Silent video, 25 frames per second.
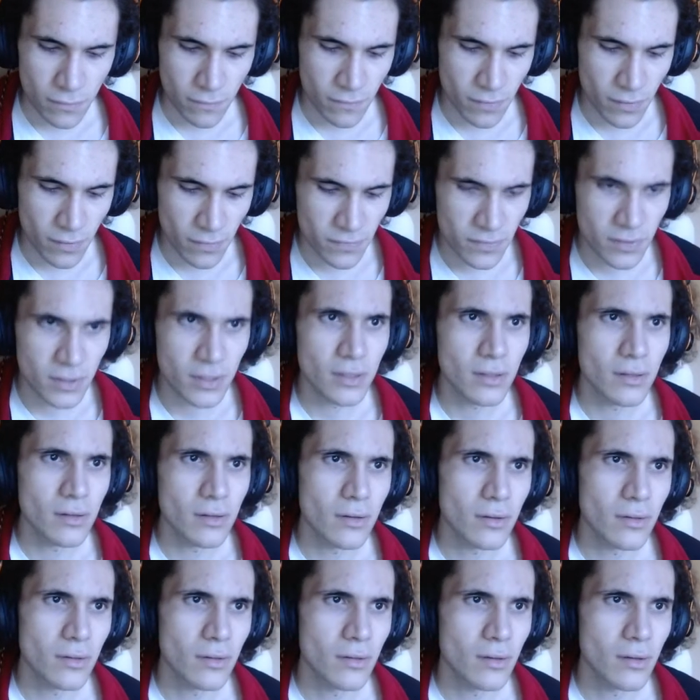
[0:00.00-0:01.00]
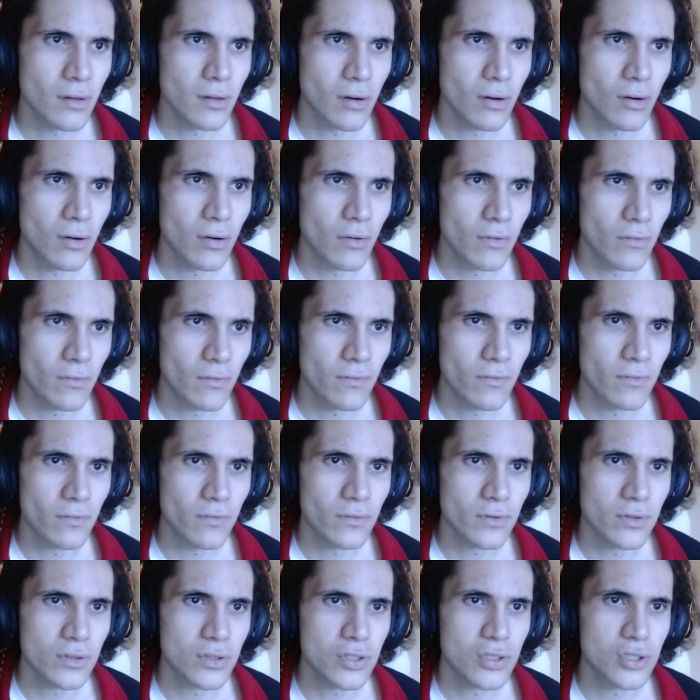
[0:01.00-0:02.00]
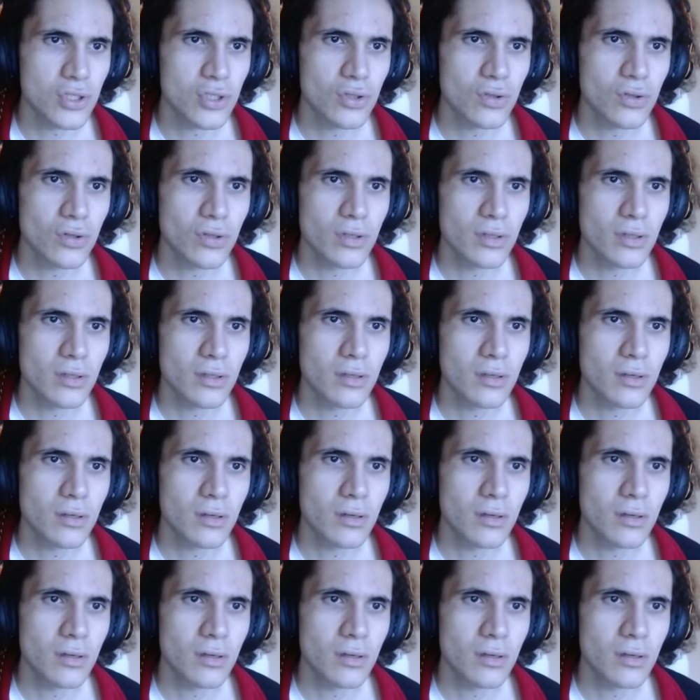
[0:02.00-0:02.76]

15th of June.